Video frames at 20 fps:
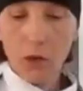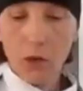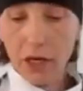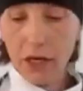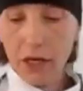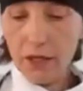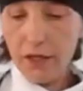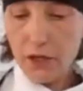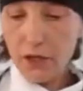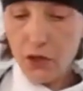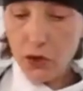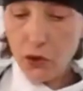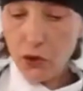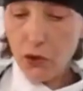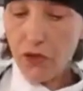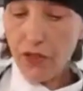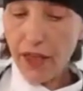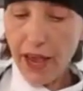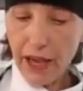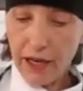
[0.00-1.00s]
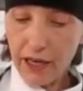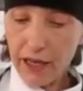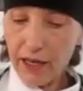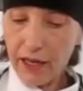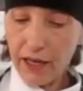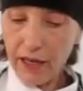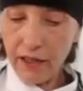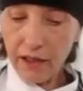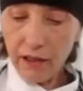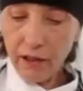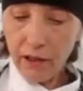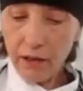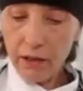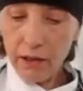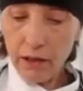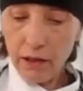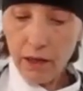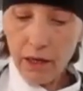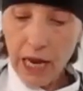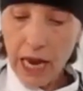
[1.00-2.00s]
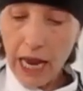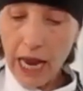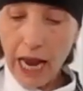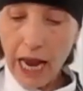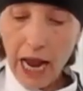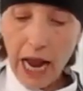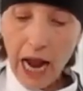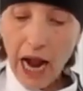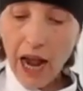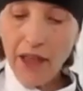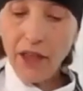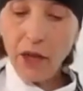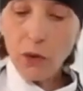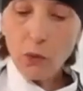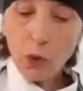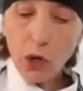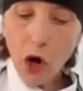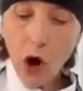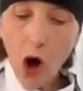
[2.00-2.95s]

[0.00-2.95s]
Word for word: We're going to stir that in. And then we're